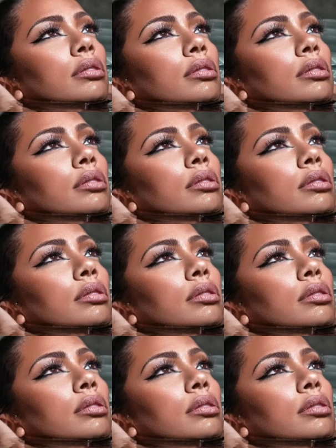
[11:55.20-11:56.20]

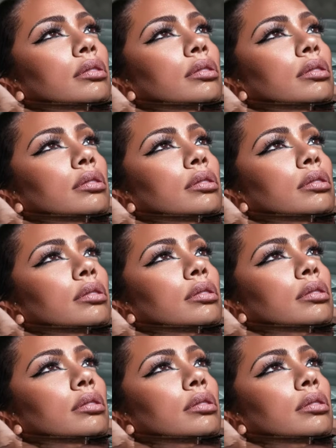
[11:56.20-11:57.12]
(no one is talking)